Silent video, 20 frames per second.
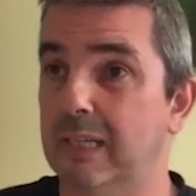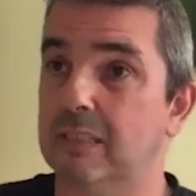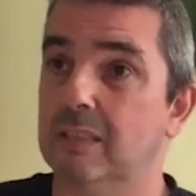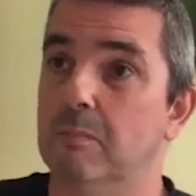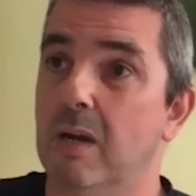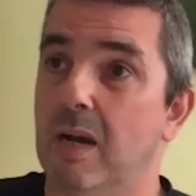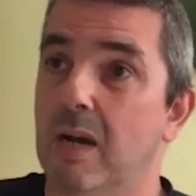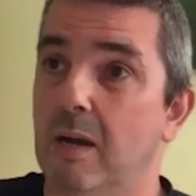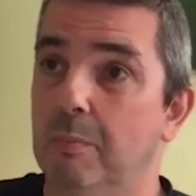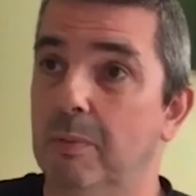
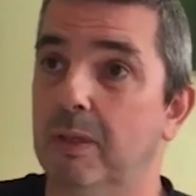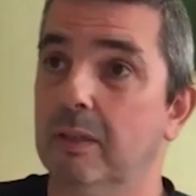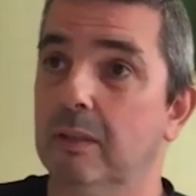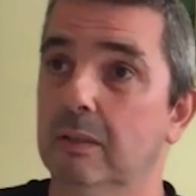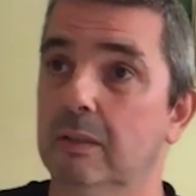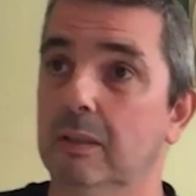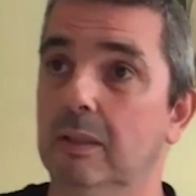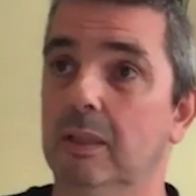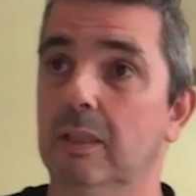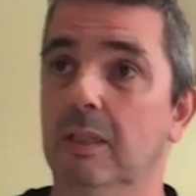happy.
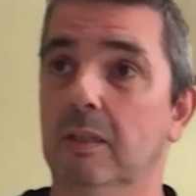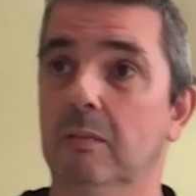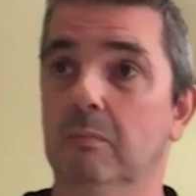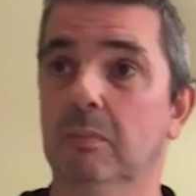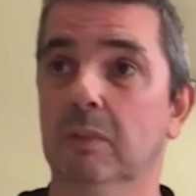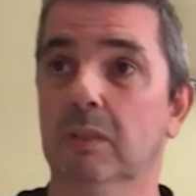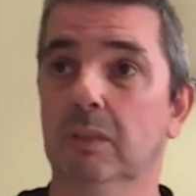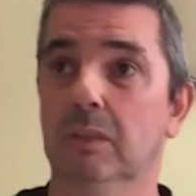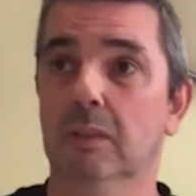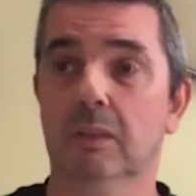
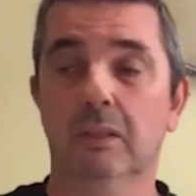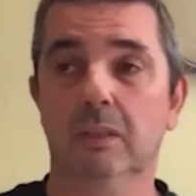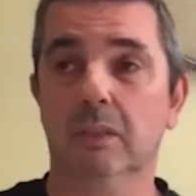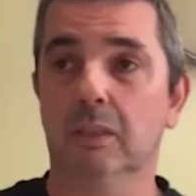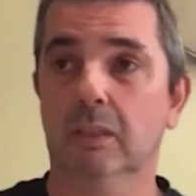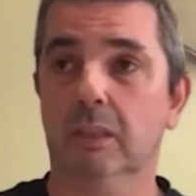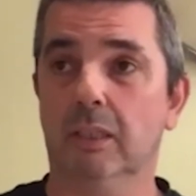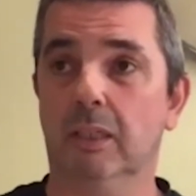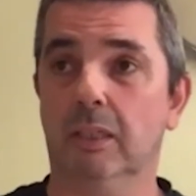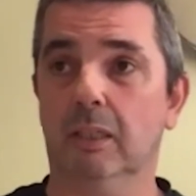And
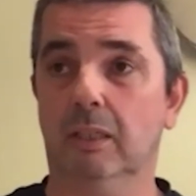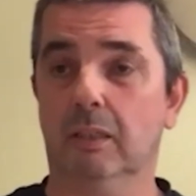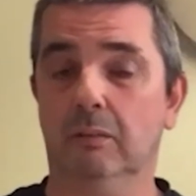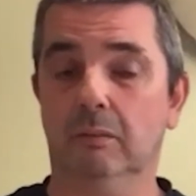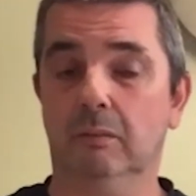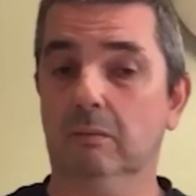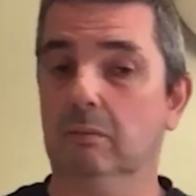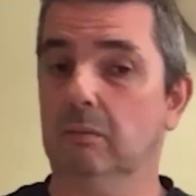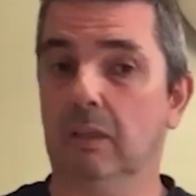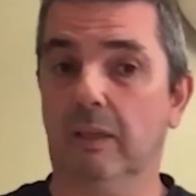
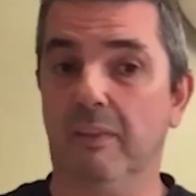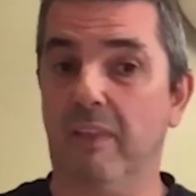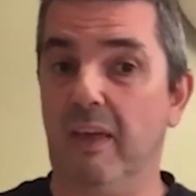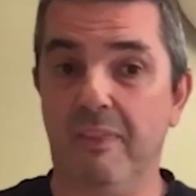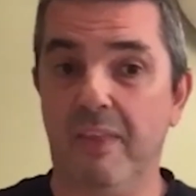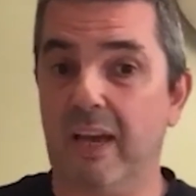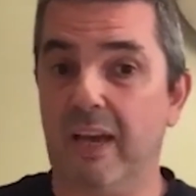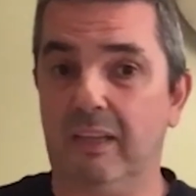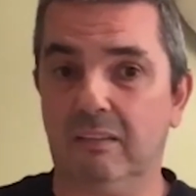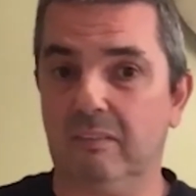then
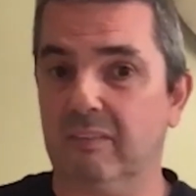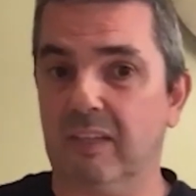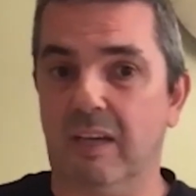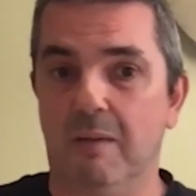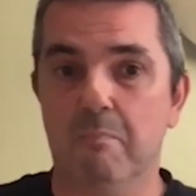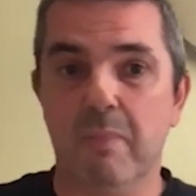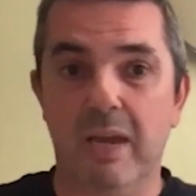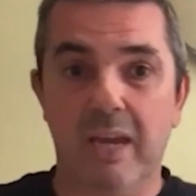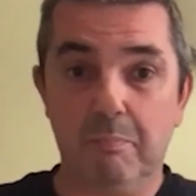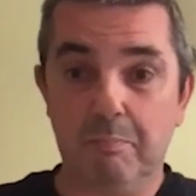
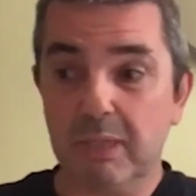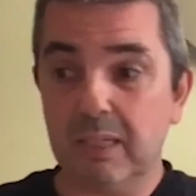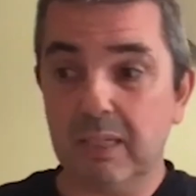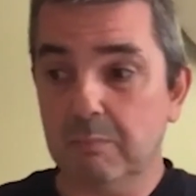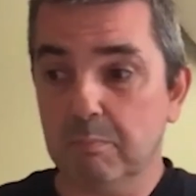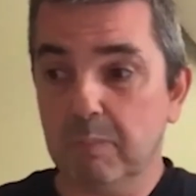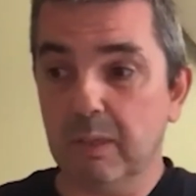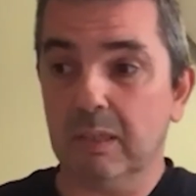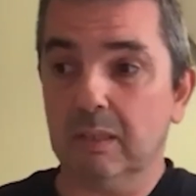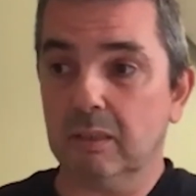that might
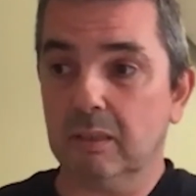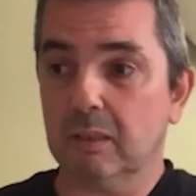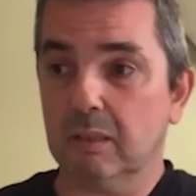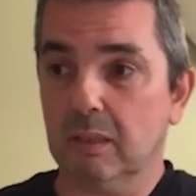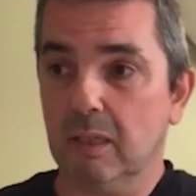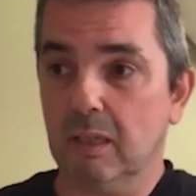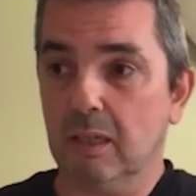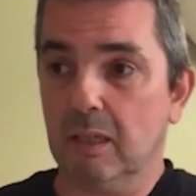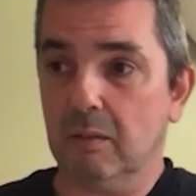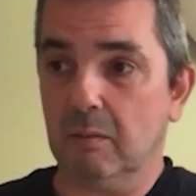be building
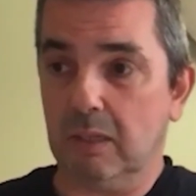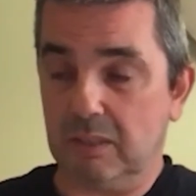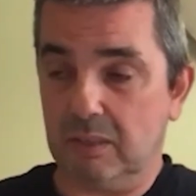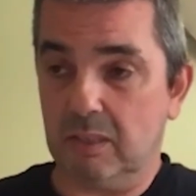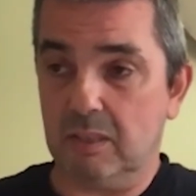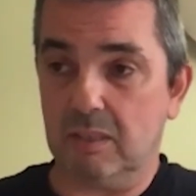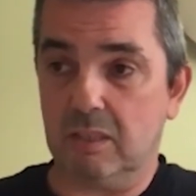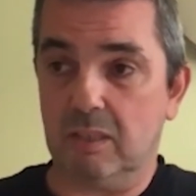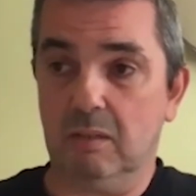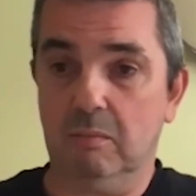a
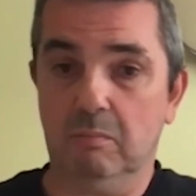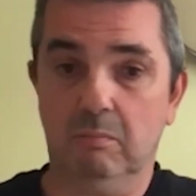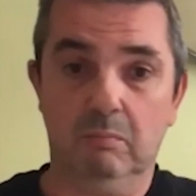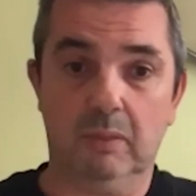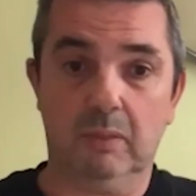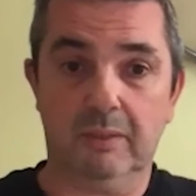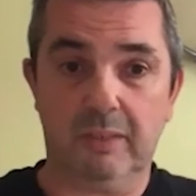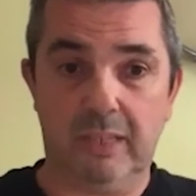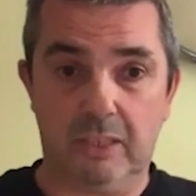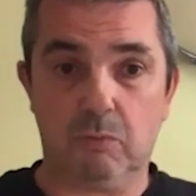system,
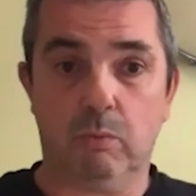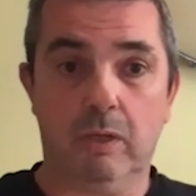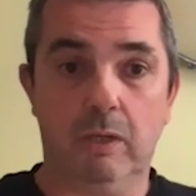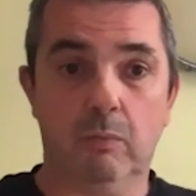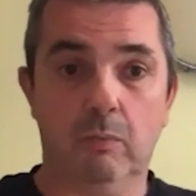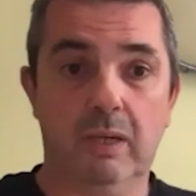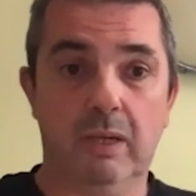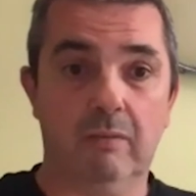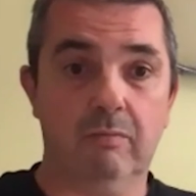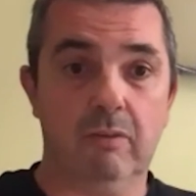and that's why
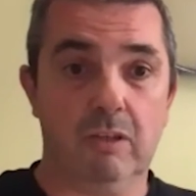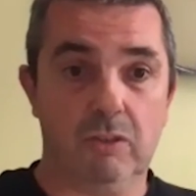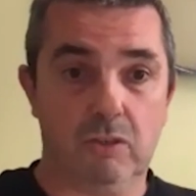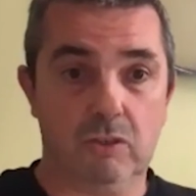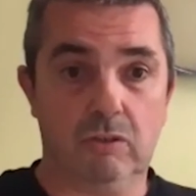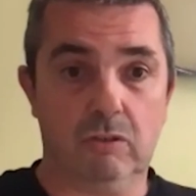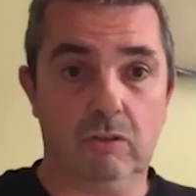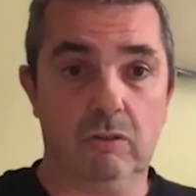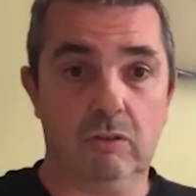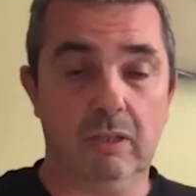we have lots
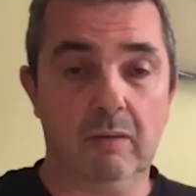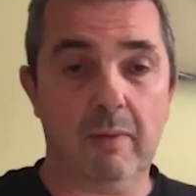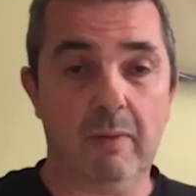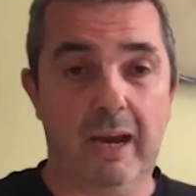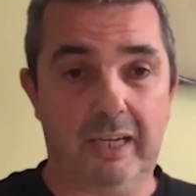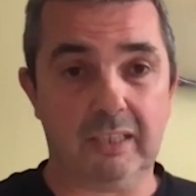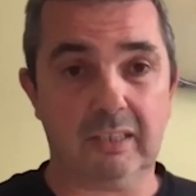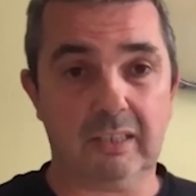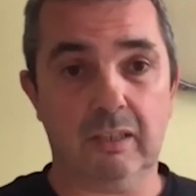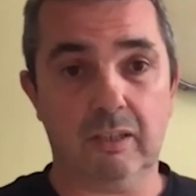of
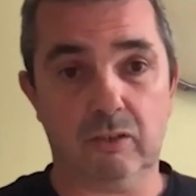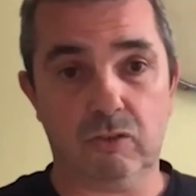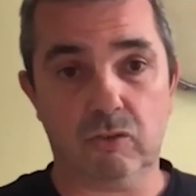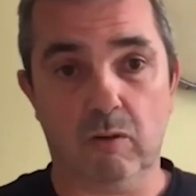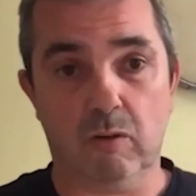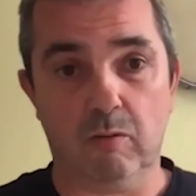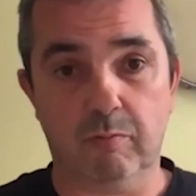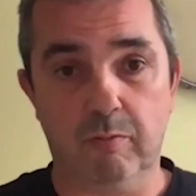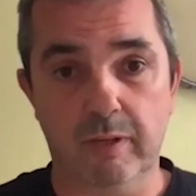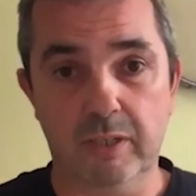excellent
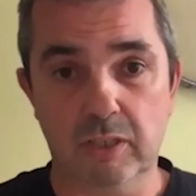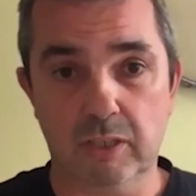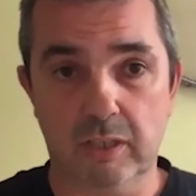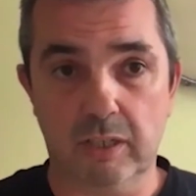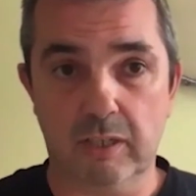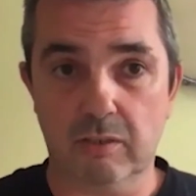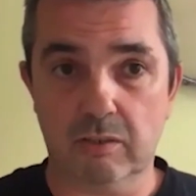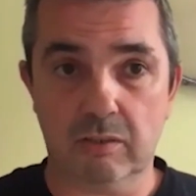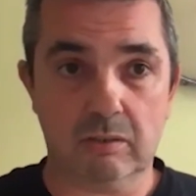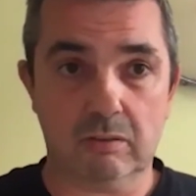software
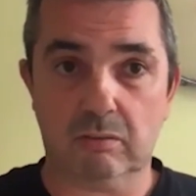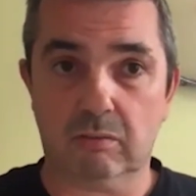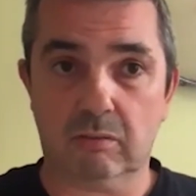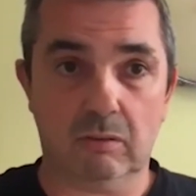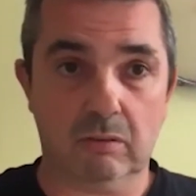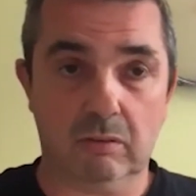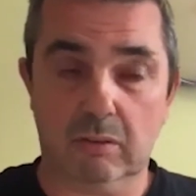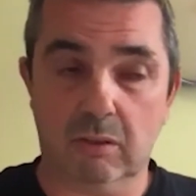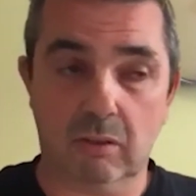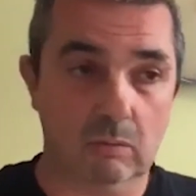engineers,
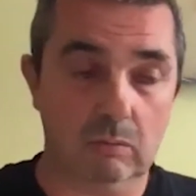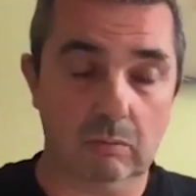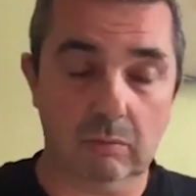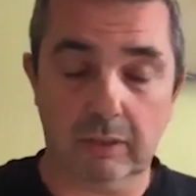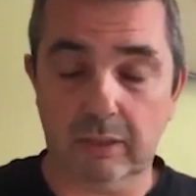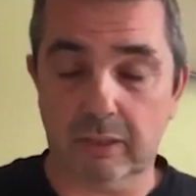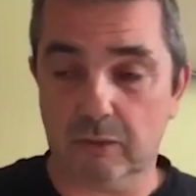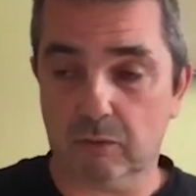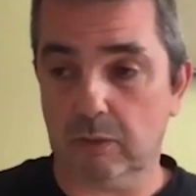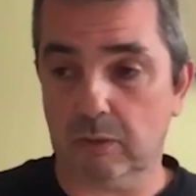you know,
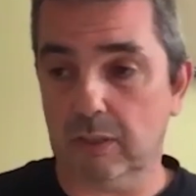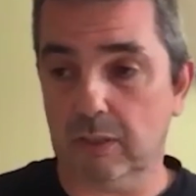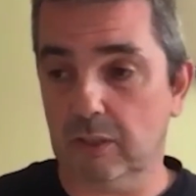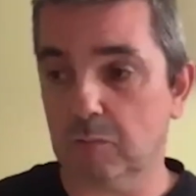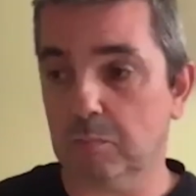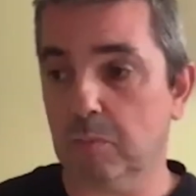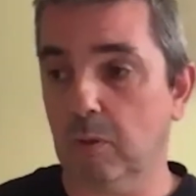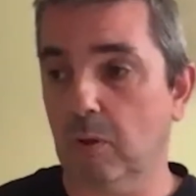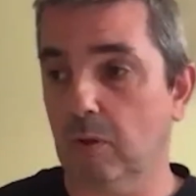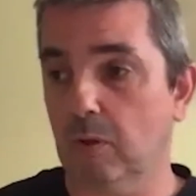in
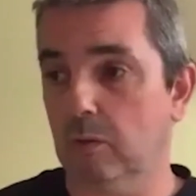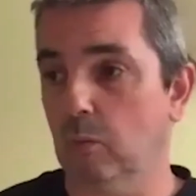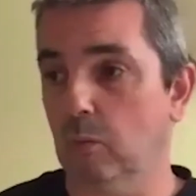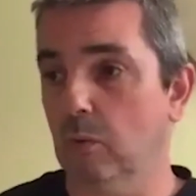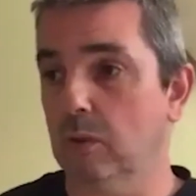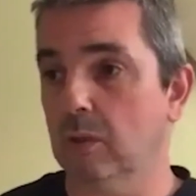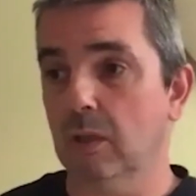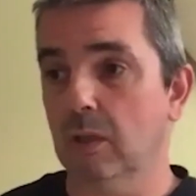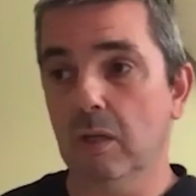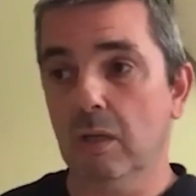this part of the
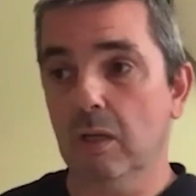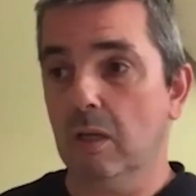world.